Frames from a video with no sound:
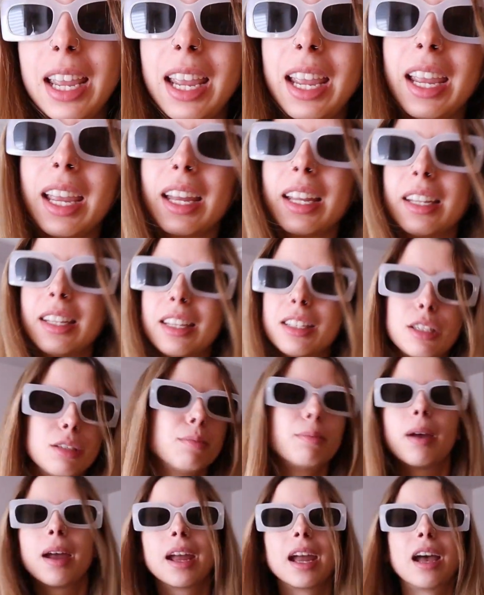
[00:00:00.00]
And this is
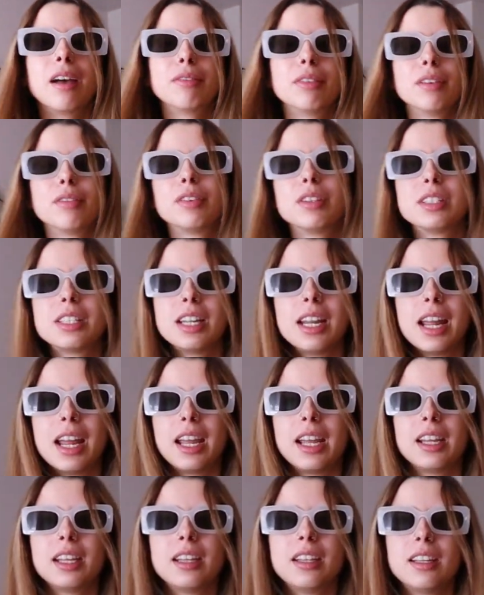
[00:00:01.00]
my outfit for
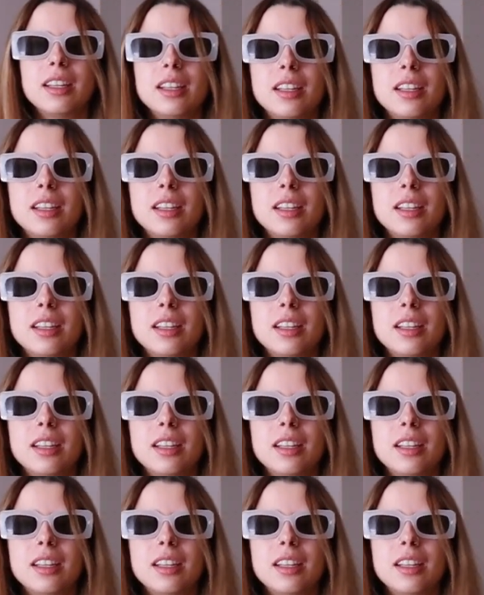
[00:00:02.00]
today.